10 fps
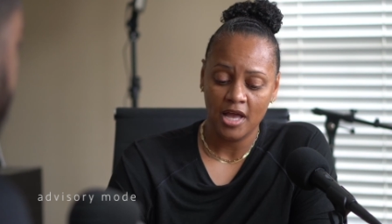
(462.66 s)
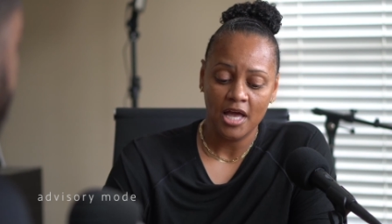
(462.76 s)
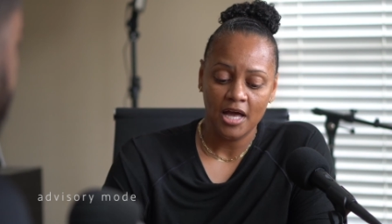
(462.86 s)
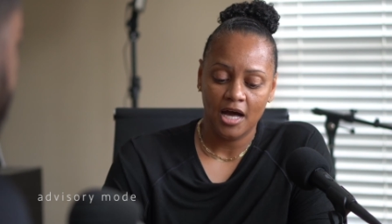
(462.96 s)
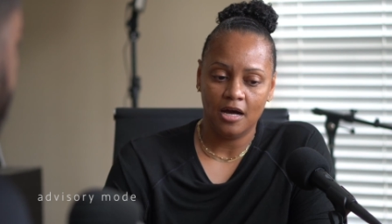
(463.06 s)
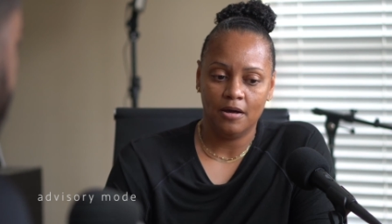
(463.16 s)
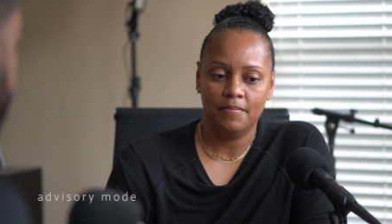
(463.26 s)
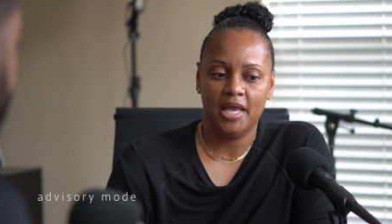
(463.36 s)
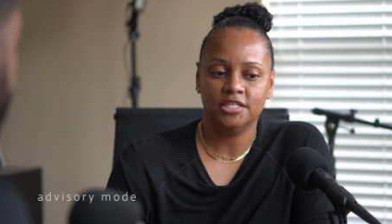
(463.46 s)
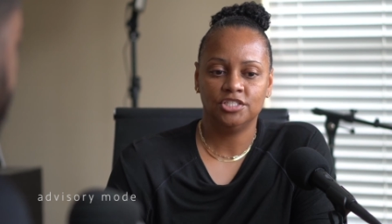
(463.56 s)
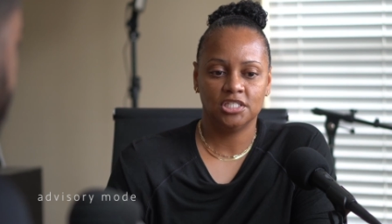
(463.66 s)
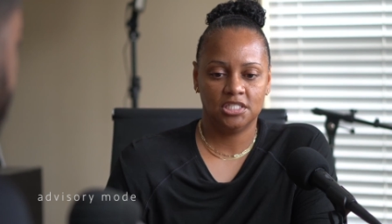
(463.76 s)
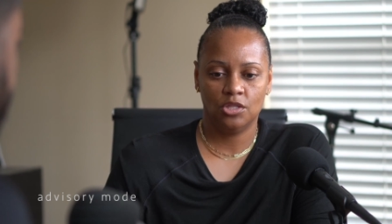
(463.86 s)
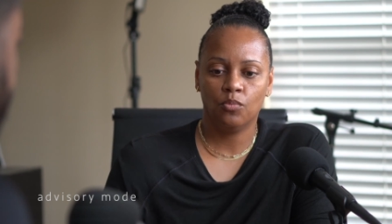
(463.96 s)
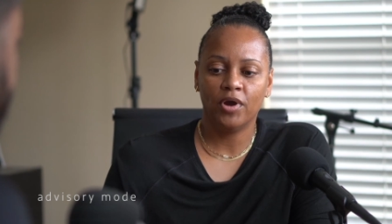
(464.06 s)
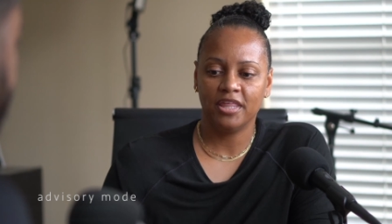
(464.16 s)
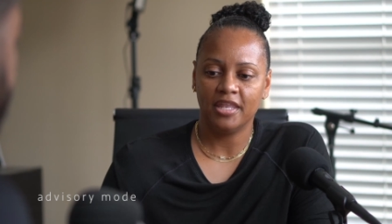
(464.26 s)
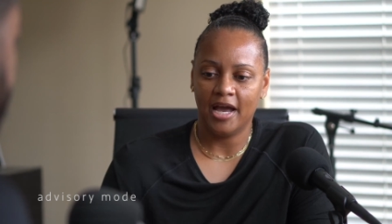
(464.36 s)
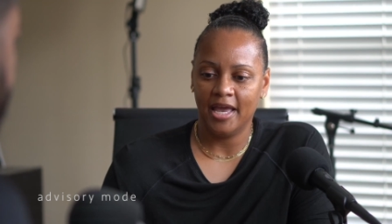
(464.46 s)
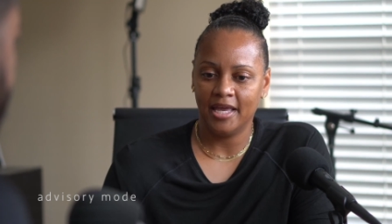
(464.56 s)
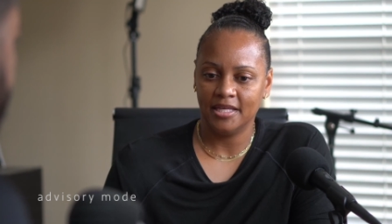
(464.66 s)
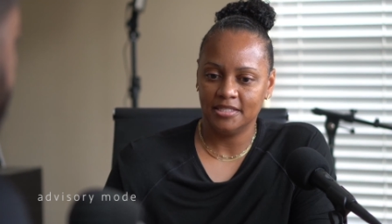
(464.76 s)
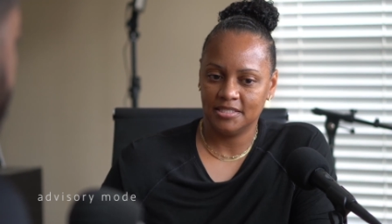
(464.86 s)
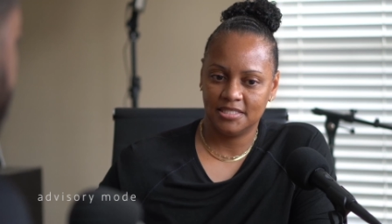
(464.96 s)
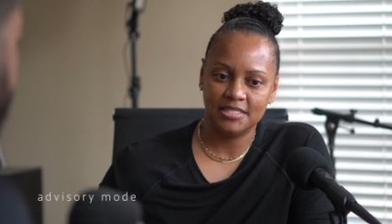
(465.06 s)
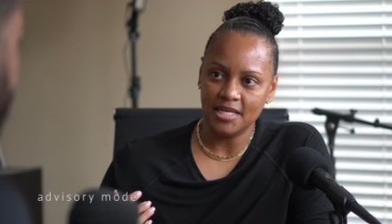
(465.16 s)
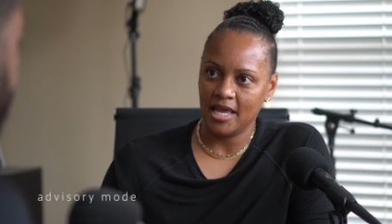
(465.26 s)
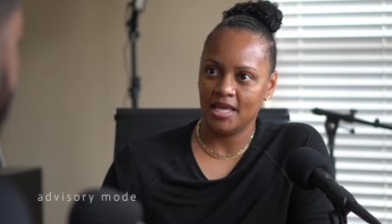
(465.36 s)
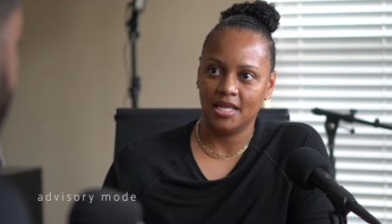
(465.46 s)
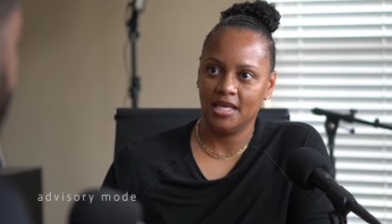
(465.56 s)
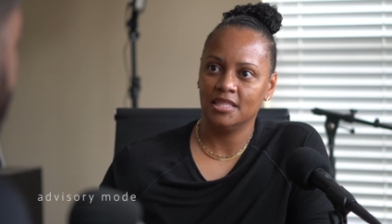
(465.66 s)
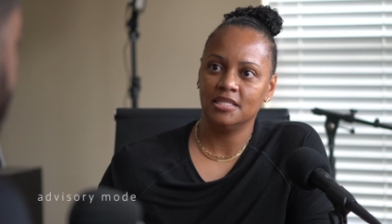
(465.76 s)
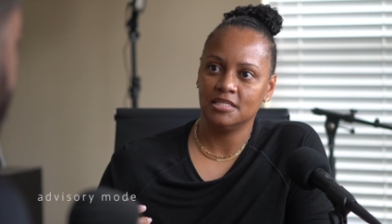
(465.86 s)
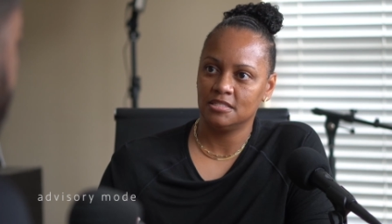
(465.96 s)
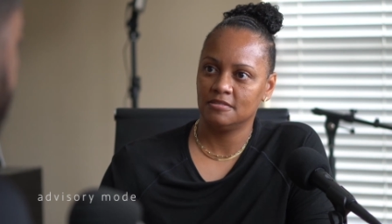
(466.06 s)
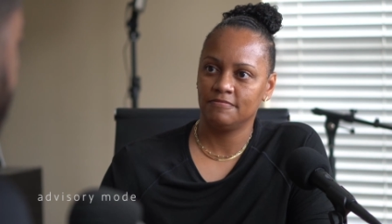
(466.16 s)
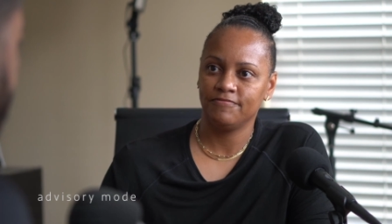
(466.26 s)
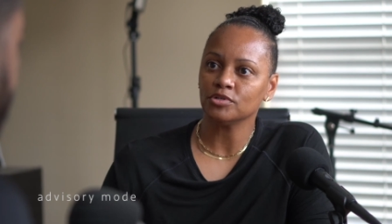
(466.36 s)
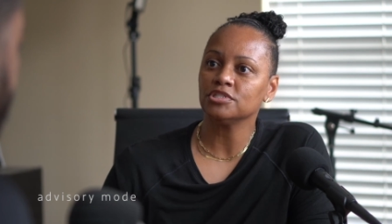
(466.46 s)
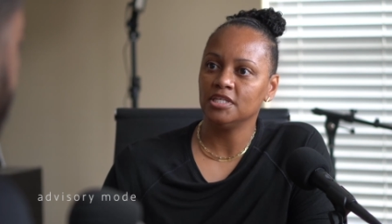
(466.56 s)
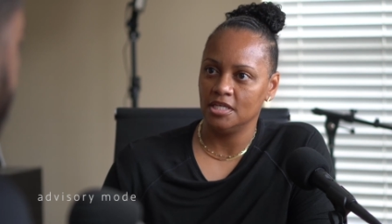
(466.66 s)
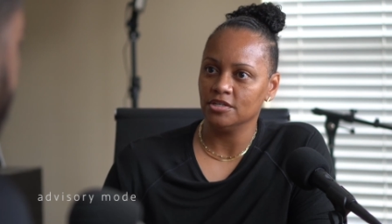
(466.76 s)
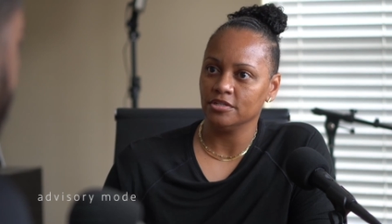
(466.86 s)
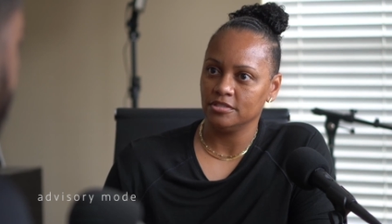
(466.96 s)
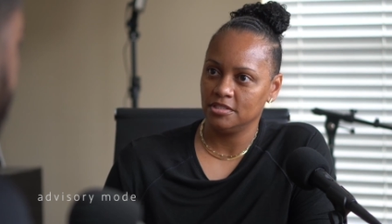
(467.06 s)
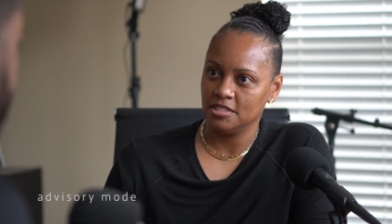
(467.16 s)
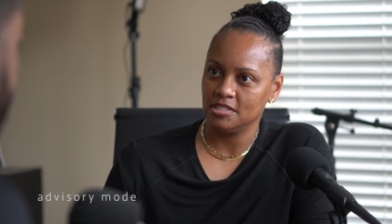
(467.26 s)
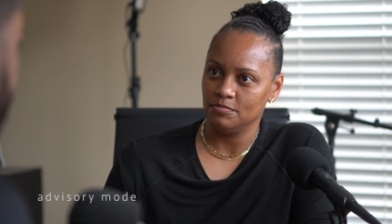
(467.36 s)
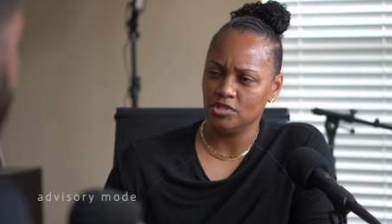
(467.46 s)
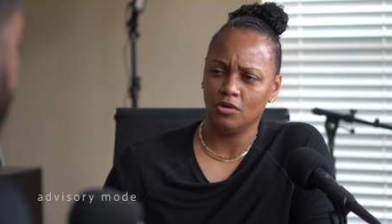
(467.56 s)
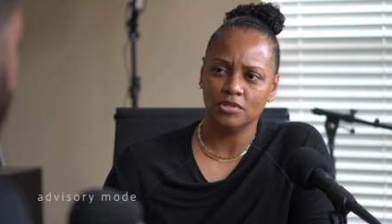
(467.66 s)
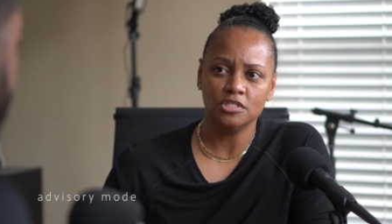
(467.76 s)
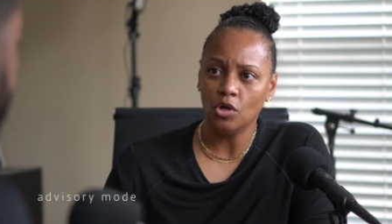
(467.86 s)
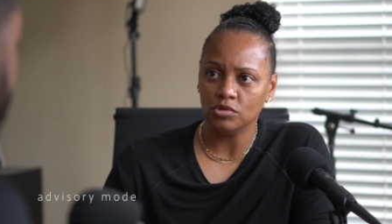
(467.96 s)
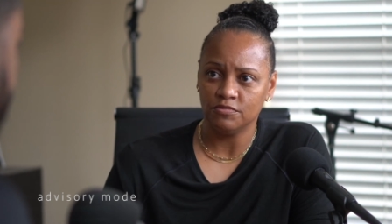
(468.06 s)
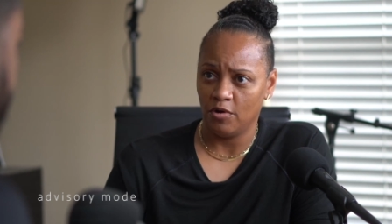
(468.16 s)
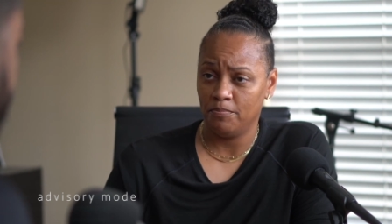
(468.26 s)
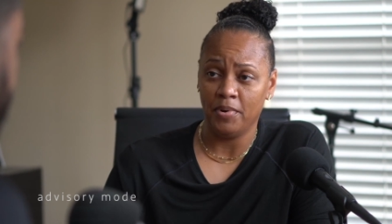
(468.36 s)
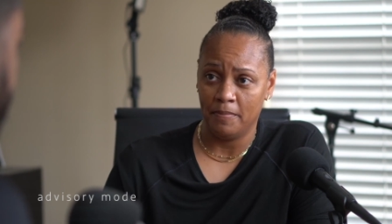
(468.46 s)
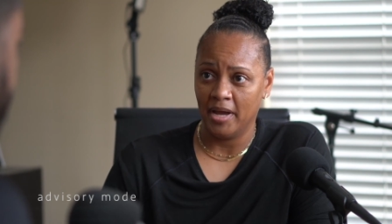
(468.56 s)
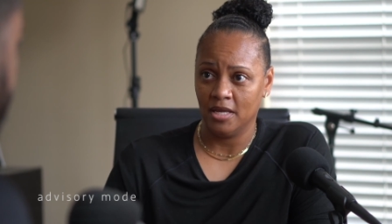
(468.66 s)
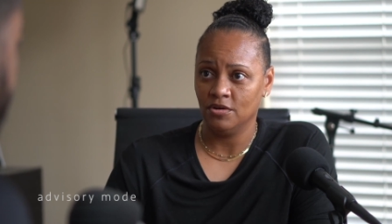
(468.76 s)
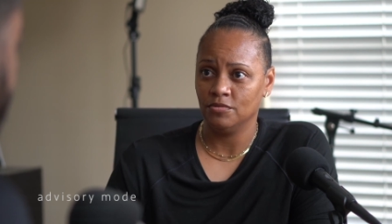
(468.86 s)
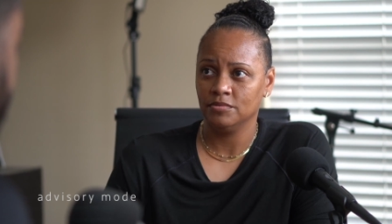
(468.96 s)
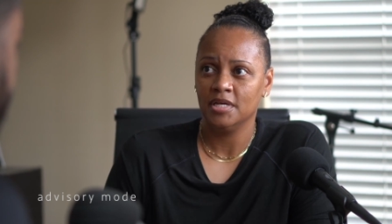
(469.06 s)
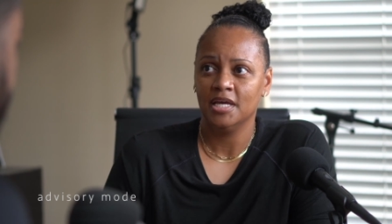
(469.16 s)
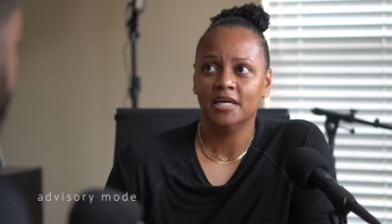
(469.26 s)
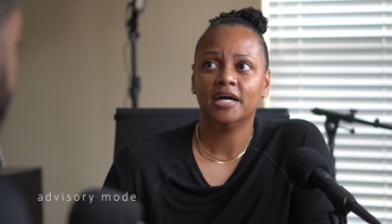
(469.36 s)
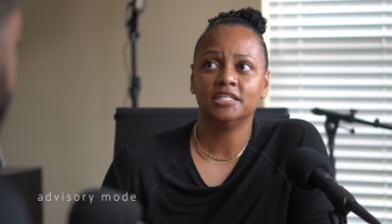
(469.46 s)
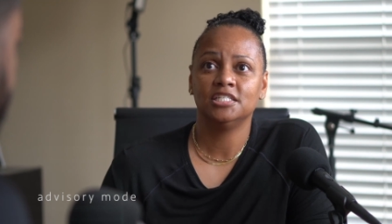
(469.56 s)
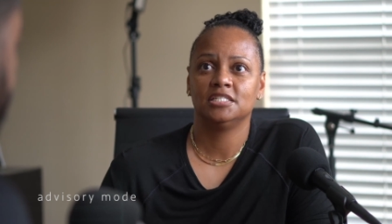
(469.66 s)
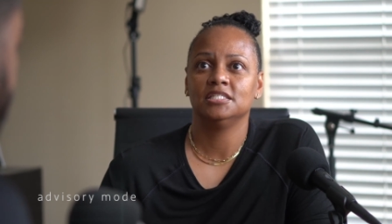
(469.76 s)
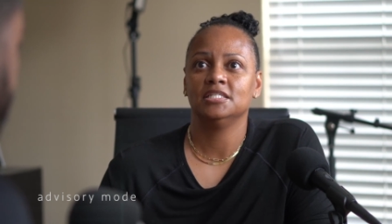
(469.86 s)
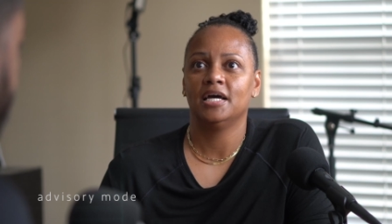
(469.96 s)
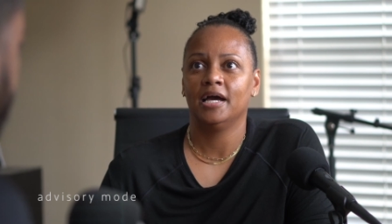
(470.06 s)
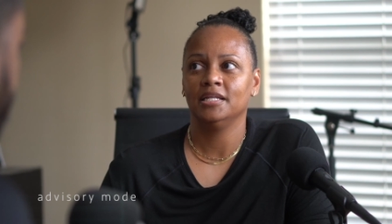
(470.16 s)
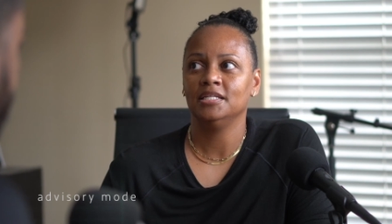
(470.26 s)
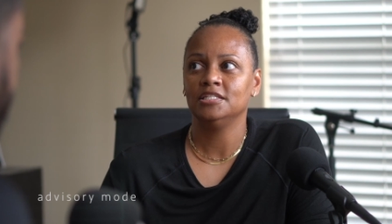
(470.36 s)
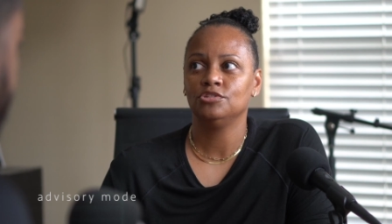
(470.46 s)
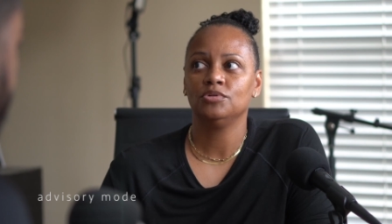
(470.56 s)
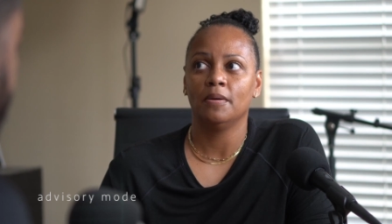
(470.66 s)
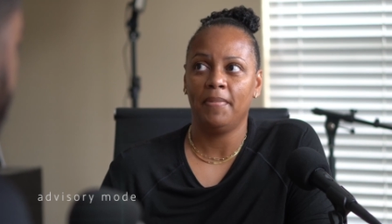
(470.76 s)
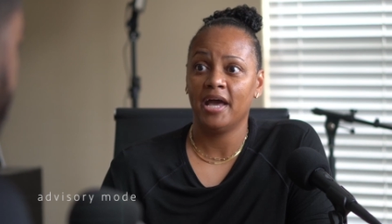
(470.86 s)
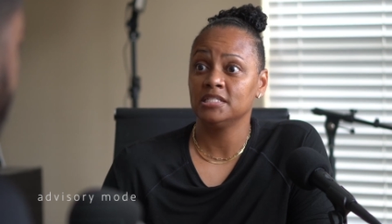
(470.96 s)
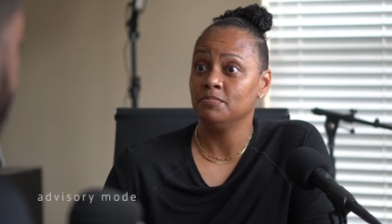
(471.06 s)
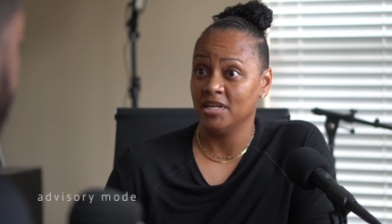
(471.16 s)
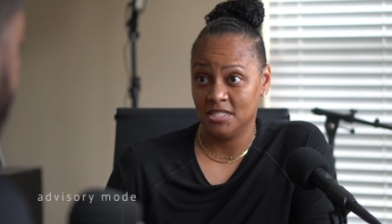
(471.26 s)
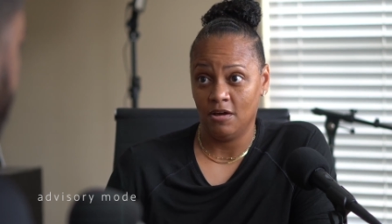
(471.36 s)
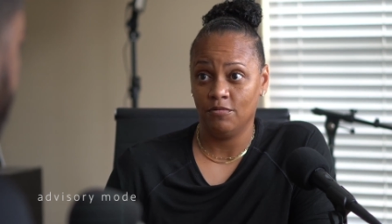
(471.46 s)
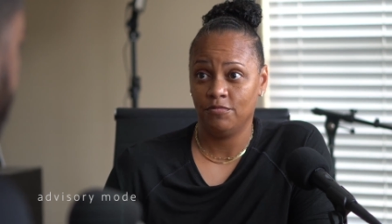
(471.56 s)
and just the way that I stay in this first gear system. So it's no one's fault but my own. I need to get past myself